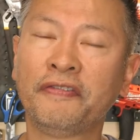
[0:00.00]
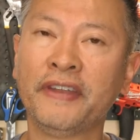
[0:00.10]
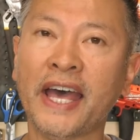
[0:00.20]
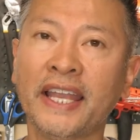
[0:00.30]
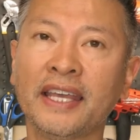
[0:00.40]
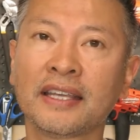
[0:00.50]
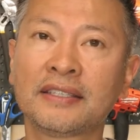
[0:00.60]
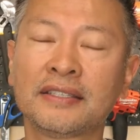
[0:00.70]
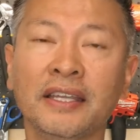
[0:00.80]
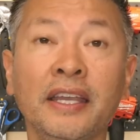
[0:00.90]

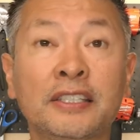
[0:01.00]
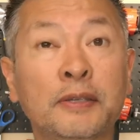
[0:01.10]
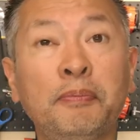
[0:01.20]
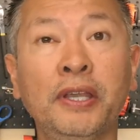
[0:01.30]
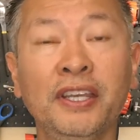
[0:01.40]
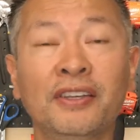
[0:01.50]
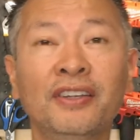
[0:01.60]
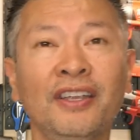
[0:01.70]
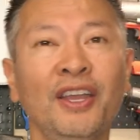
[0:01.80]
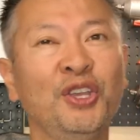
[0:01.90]
Fanatics? It's Peter,